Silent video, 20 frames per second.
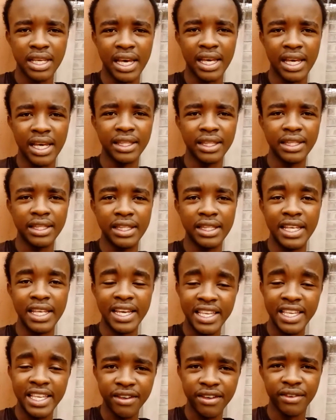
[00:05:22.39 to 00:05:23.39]
and they
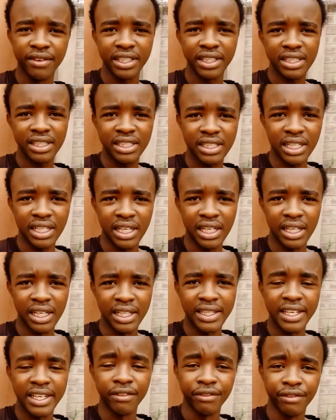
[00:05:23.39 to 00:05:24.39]
give us
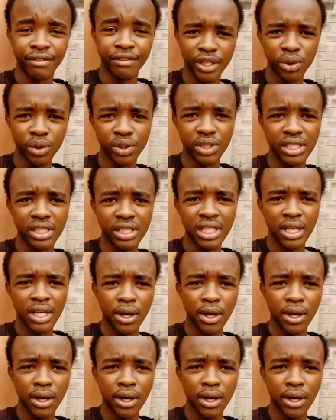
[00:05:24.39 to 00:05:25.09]
their views